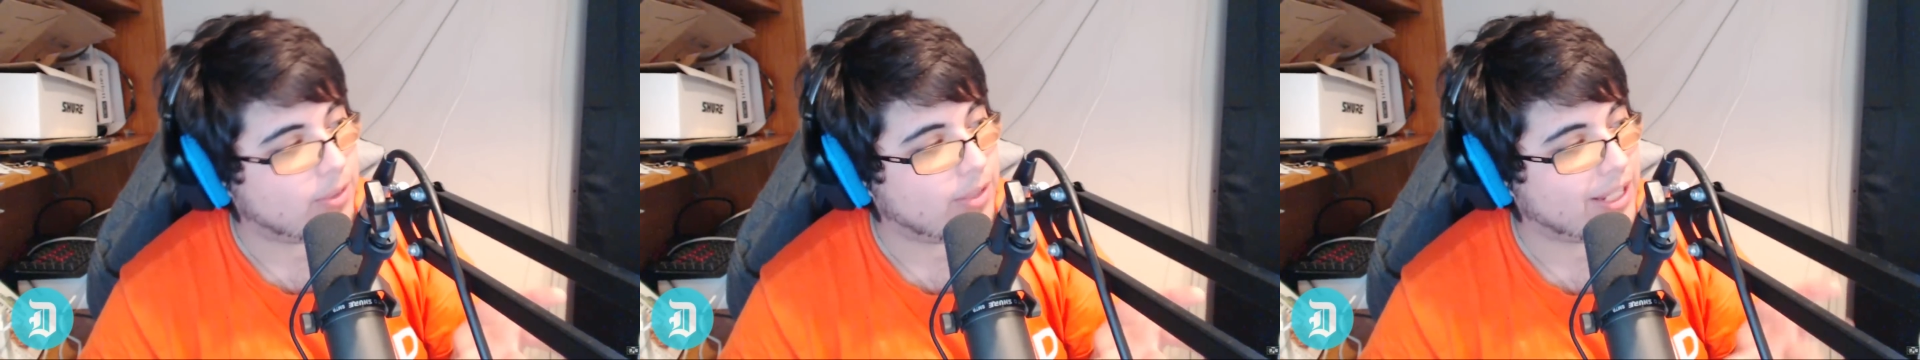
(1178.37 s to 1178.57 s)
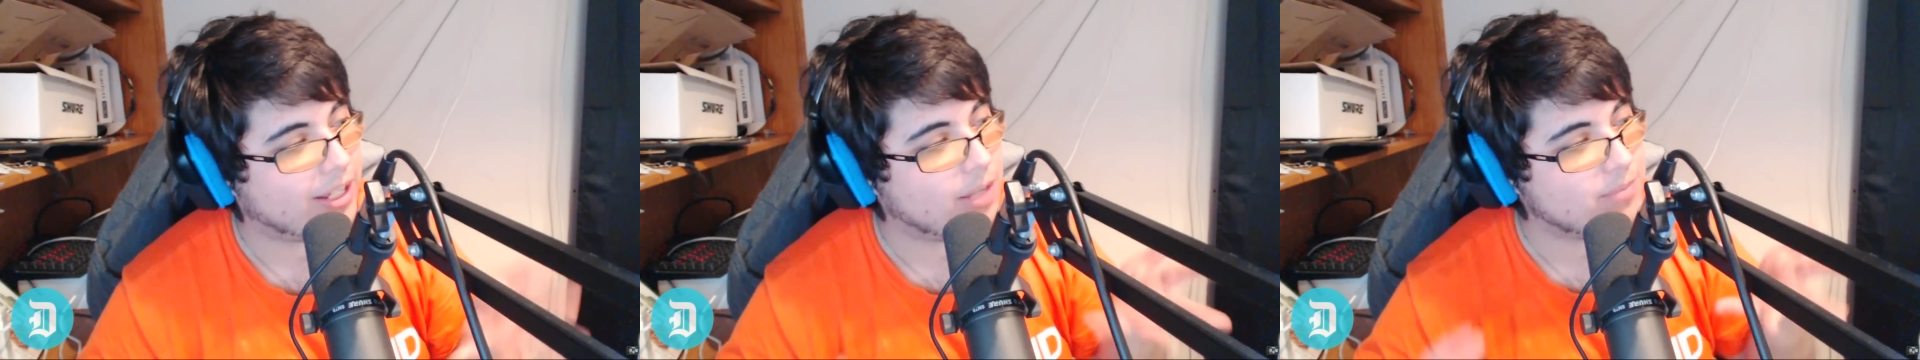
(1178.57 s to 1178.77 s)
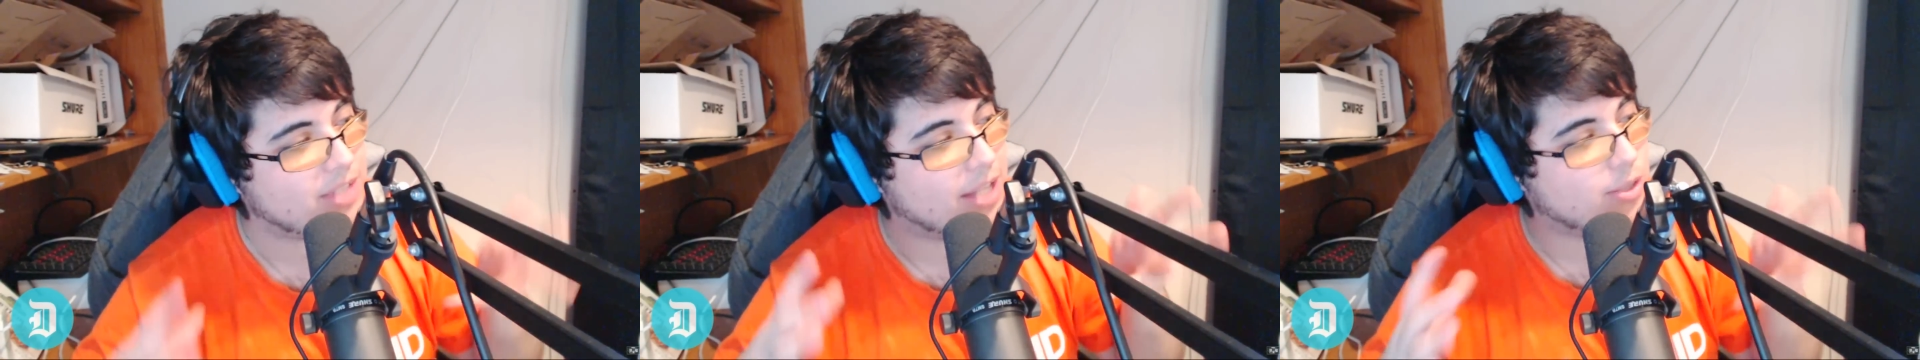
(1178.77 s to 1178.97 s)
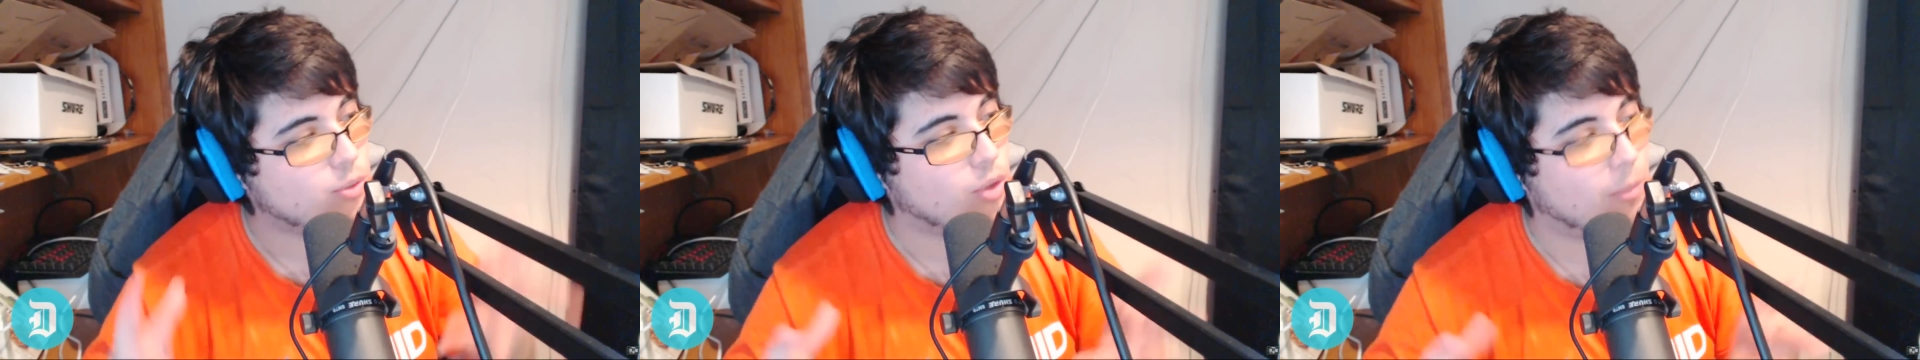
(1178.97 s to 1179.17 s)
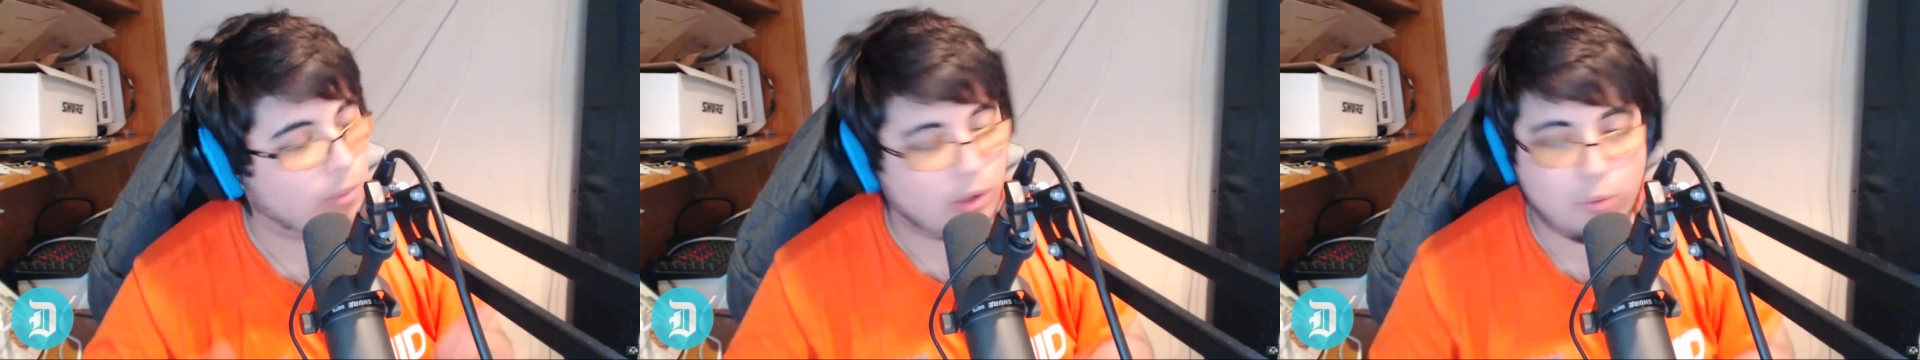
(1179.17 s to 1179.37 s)
It comes down to a
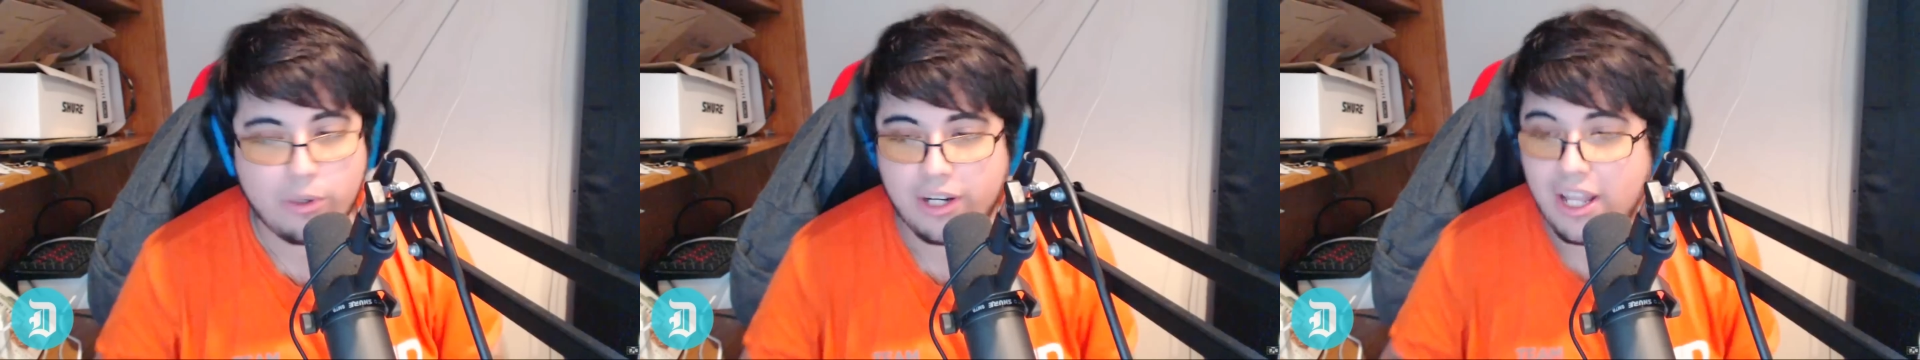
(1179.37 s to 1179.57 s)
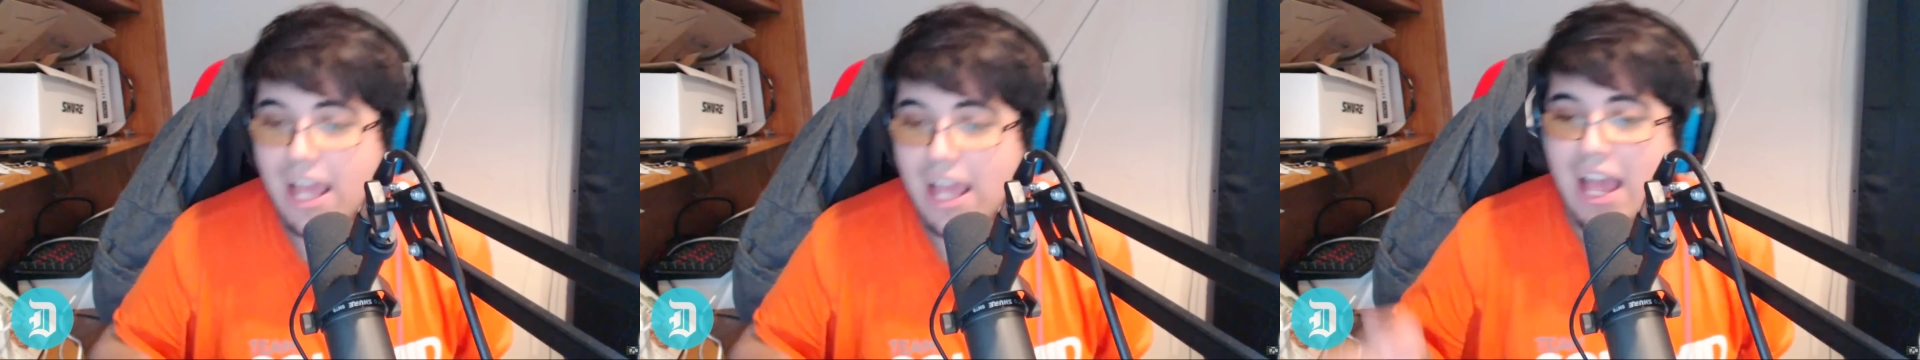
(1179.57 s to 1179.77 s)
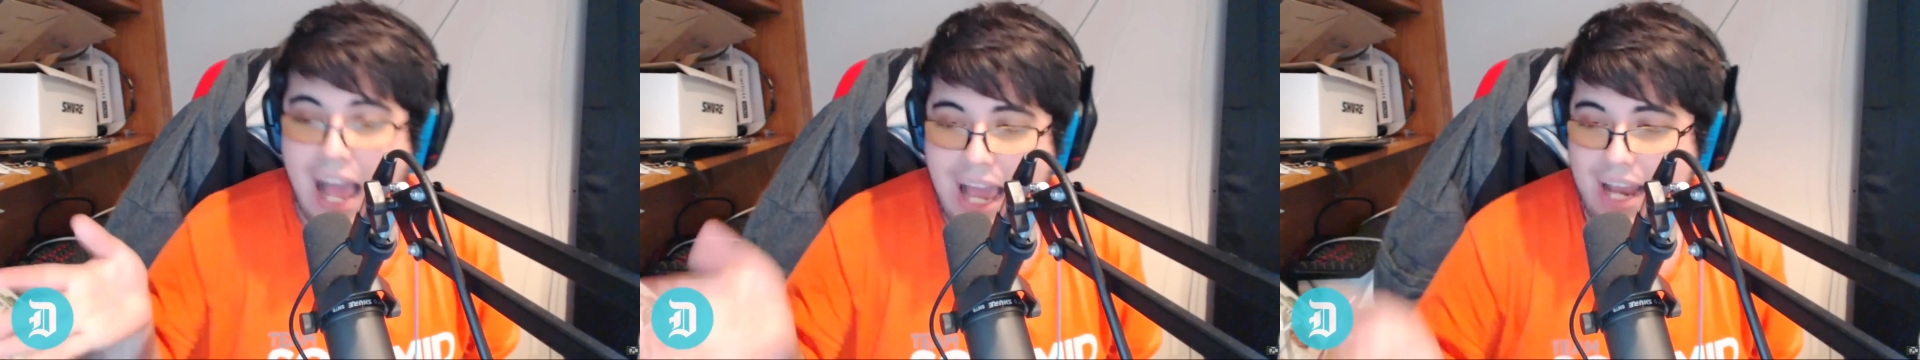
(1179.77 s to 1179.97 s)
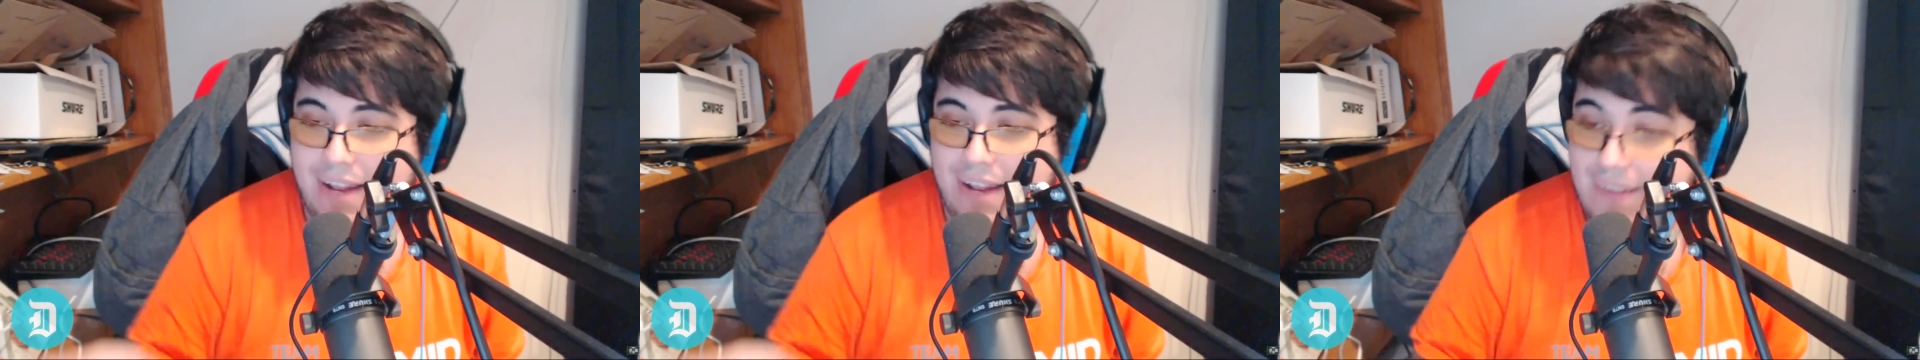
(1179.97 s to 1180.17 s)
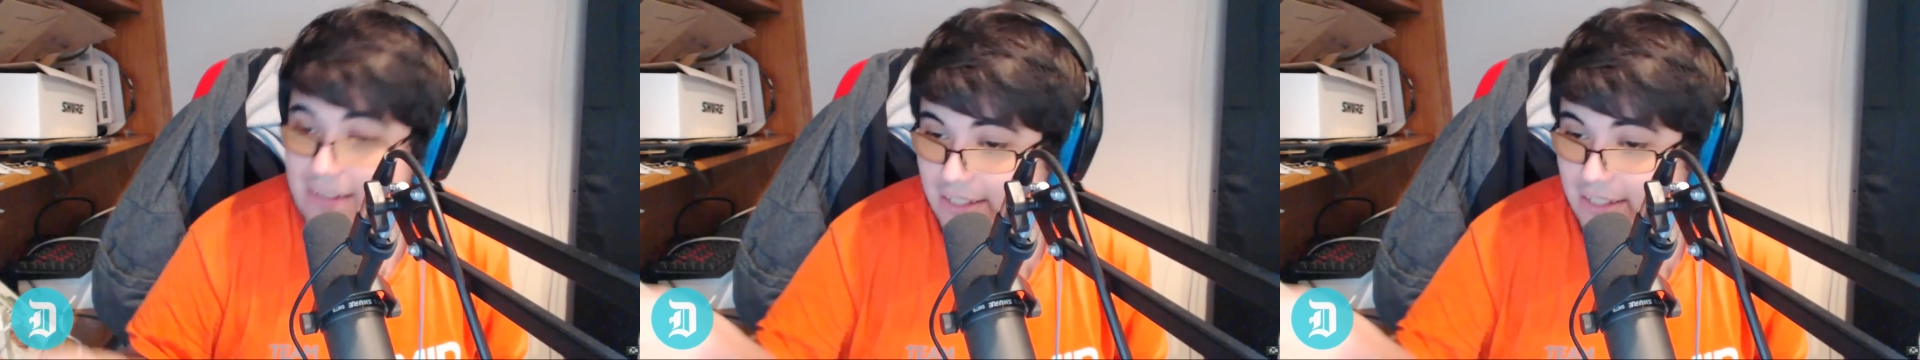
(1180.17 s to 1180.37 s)
point where, hi,
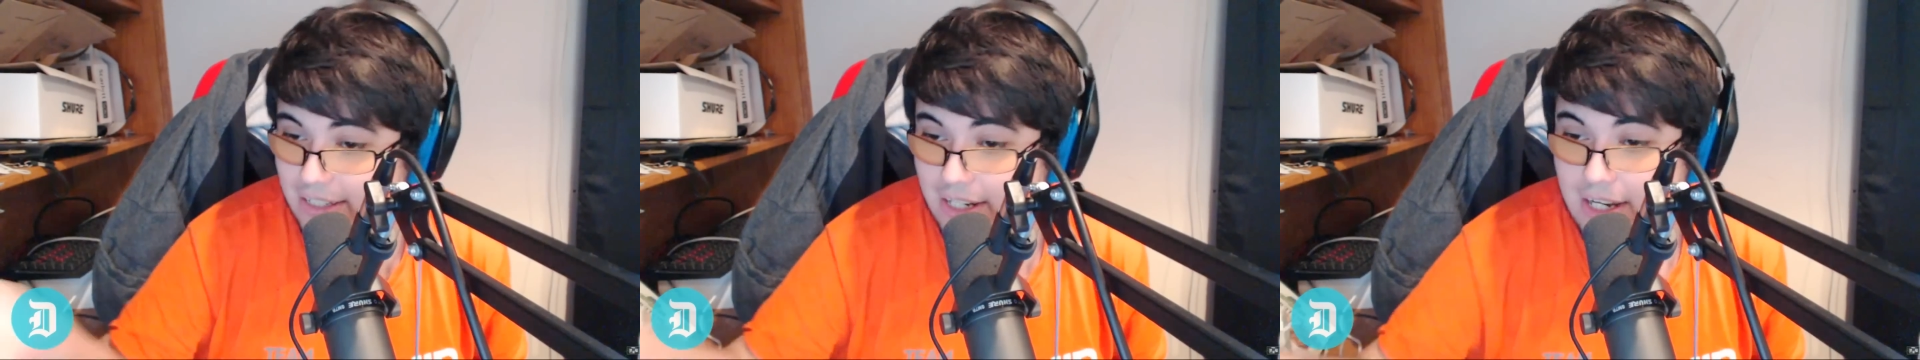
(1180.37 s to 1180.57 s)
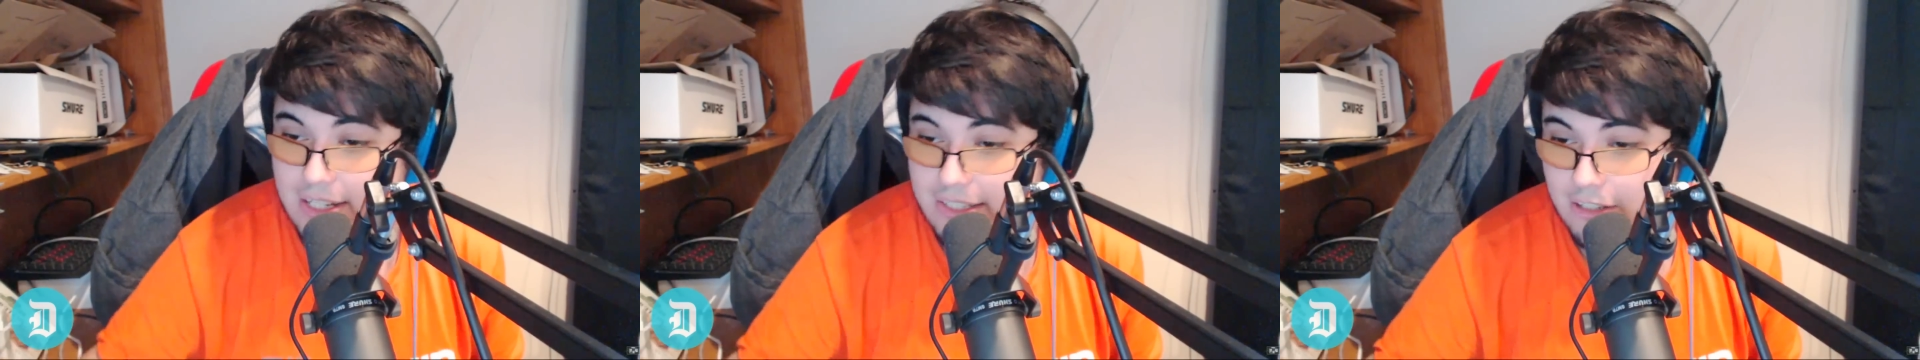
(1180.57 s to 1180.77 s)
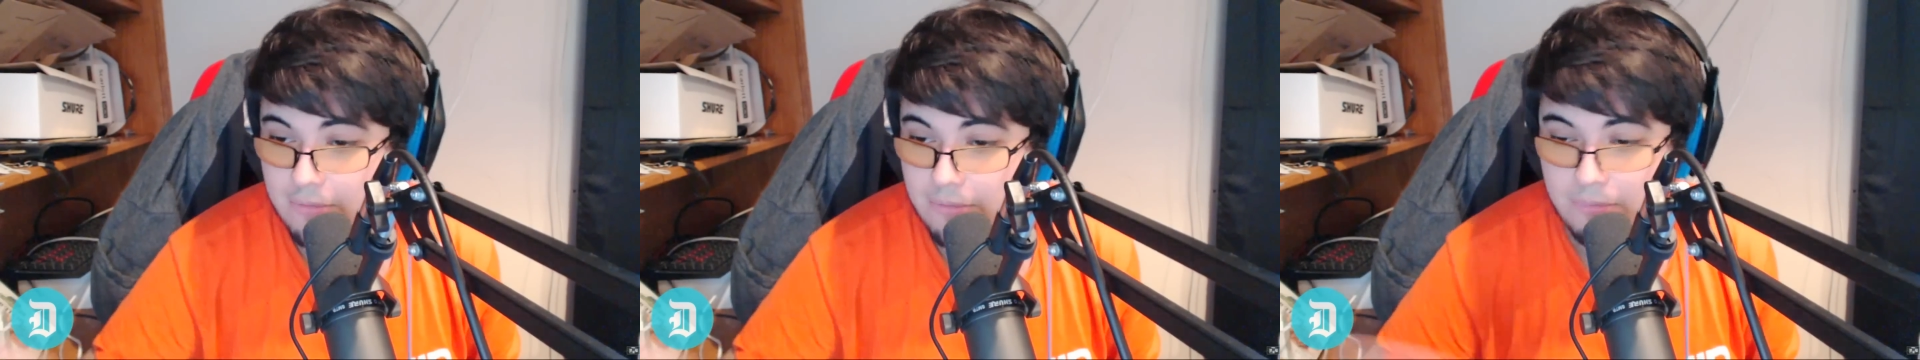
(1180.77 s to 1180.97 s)
this is a custom.